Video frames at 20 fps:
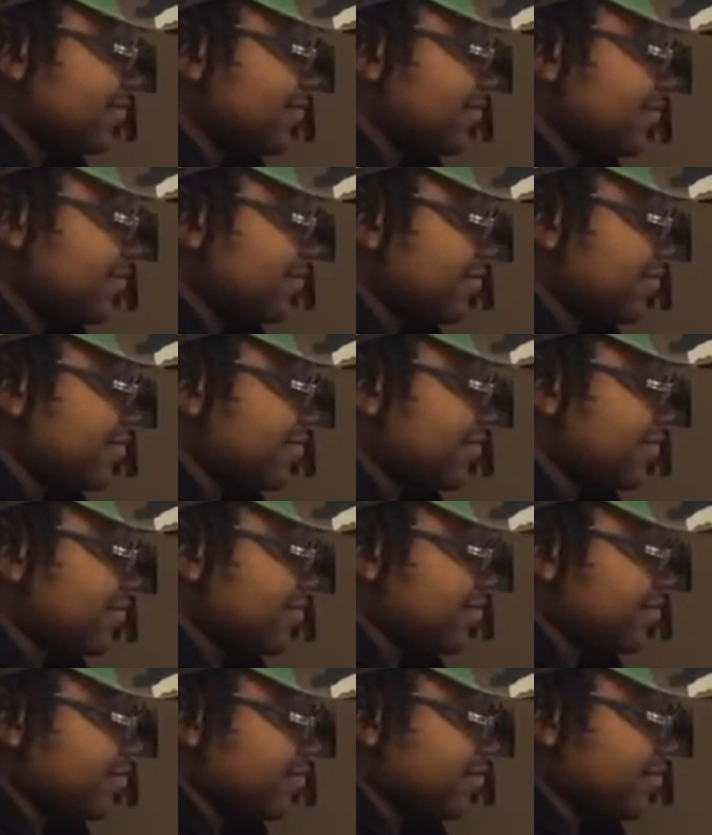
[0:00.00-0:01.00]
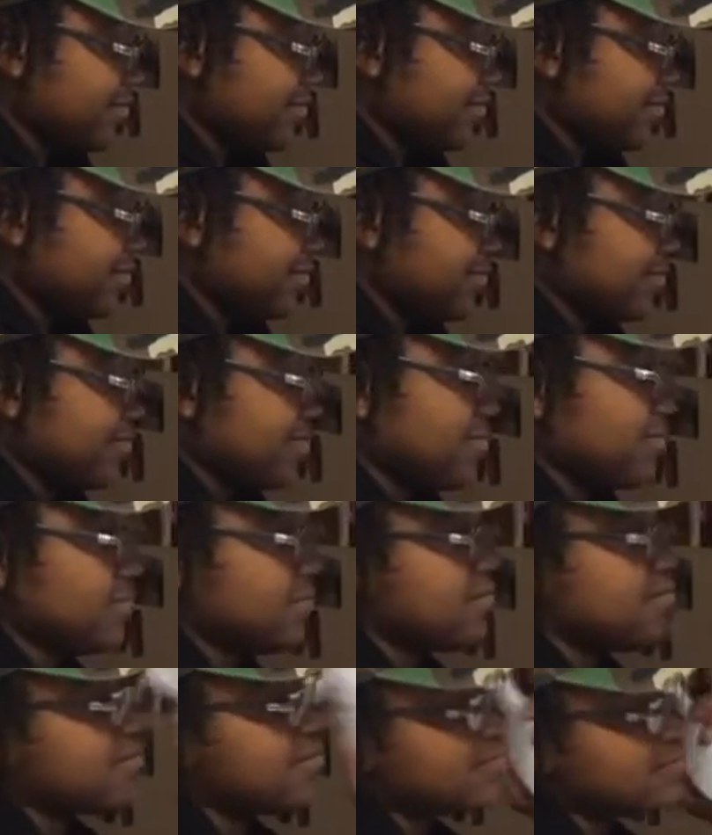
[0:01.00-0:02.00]

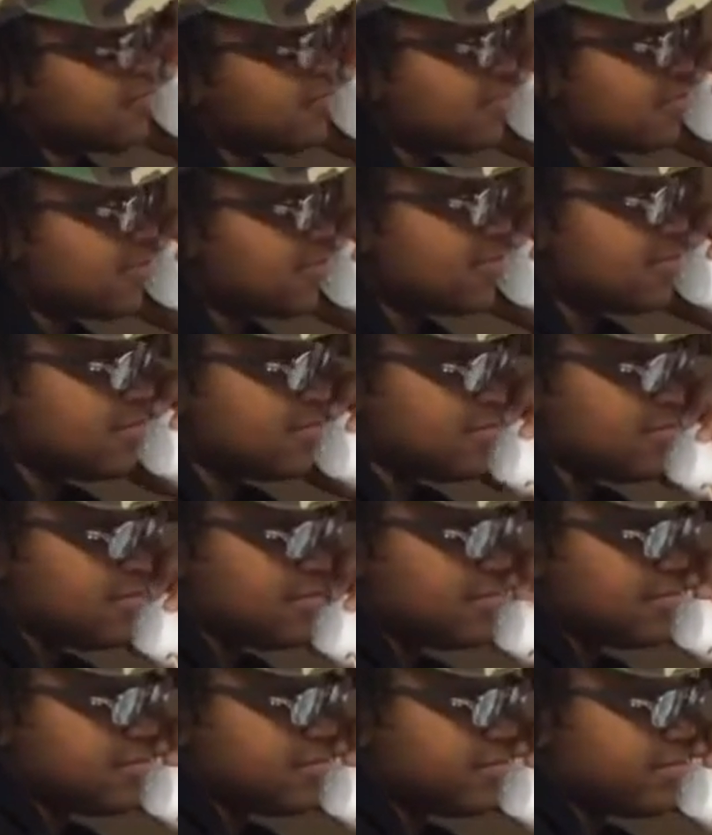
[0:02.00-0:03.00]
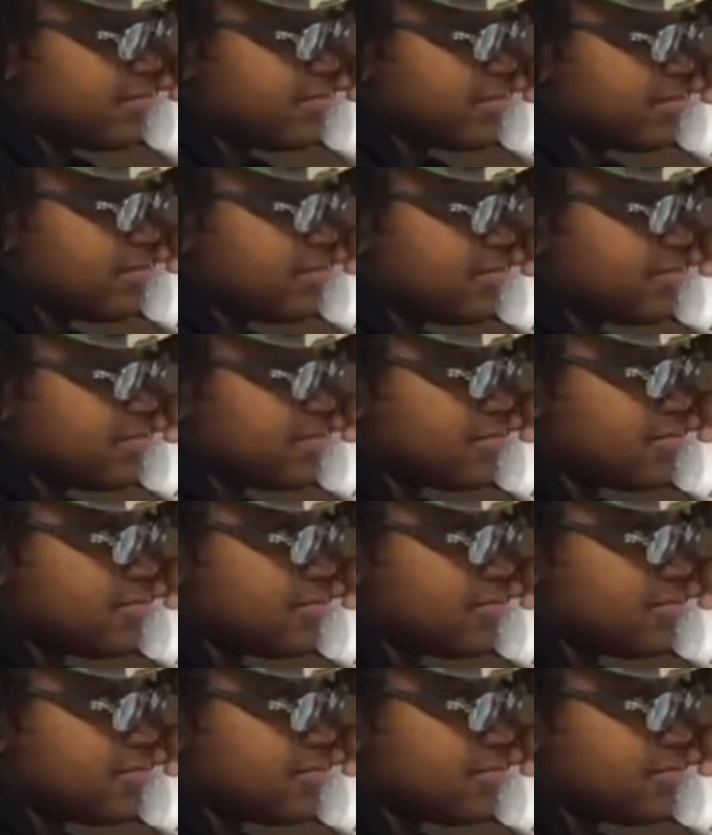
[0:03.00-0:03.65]
Nobody speaks.